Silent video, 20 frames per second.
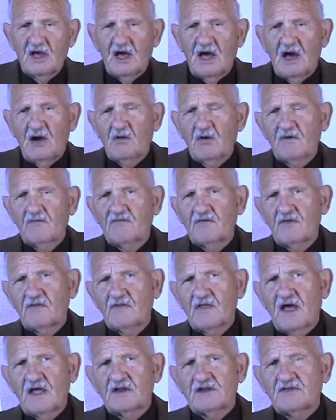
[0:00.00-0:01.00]
However,
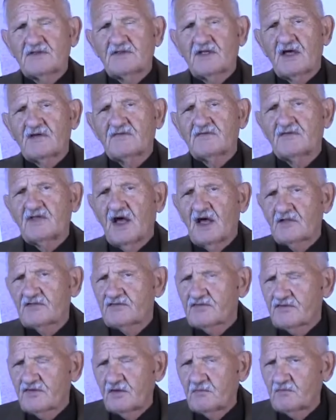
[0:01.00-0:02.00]
that does not
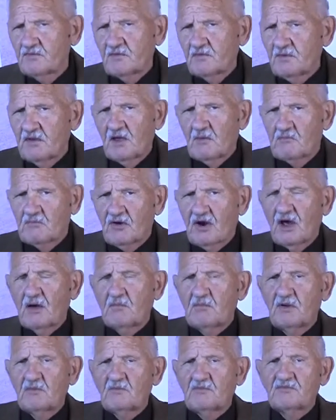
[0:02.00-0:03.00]
seem to be a
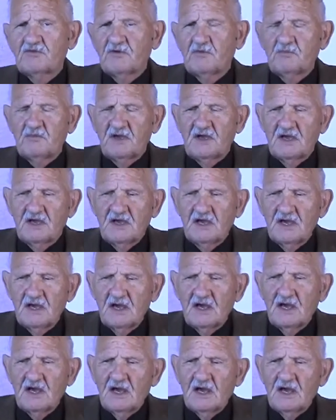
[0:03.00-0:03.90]
problem to me,